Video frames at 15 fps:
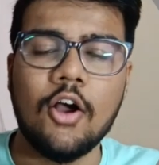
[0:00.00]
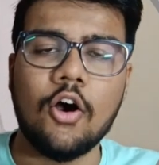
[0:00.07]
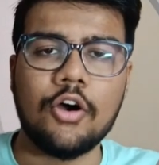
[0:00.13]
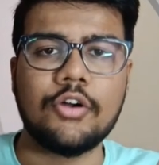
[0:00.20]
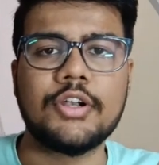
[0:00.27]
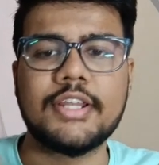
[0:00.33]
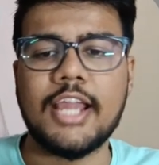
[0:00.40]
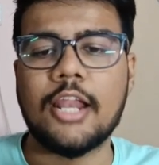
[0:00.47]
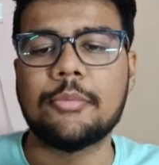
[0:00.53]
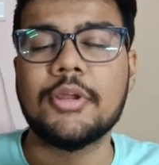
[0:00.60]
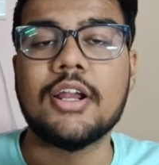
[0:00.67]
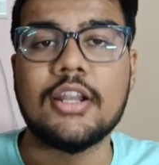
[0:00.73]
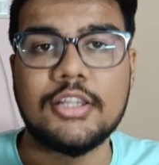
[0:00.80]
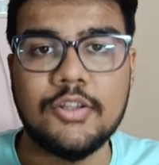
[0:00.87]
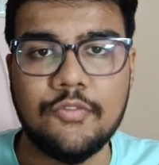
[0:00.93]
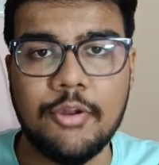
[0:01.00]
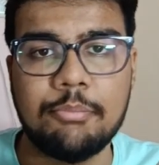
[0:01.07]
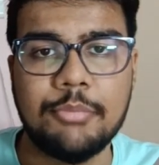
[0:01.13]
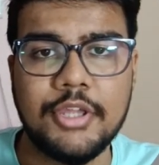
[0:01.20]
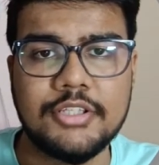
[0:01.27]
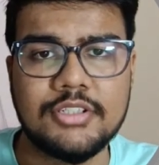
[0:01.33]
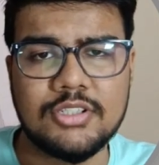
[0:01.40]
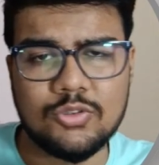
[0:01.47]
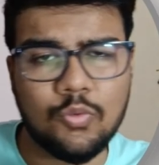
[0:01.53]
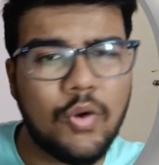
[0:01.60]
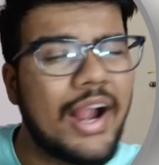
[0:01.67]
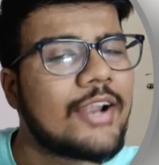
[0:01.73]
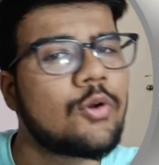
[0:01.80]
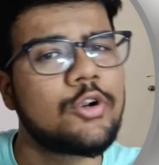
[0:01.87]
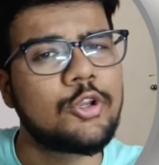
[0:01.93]
or it can be another web page. So
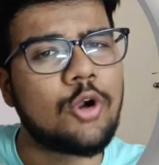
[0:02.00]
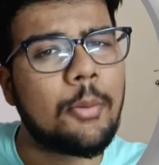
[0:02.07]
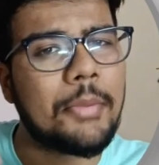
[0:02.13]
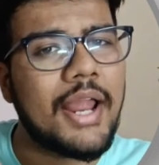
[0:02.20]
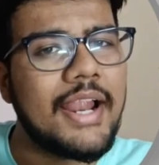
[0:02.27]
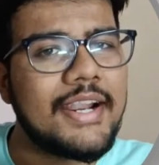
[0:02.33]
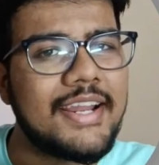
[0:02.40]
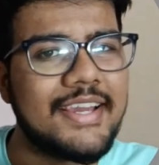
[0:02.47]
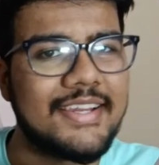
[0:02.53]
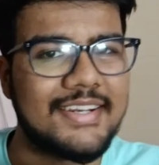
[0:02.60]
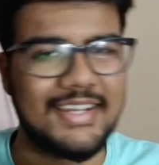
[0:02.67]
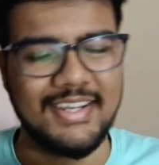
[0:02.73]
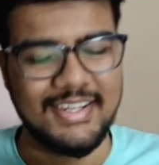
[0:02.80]
why don't you apply it here?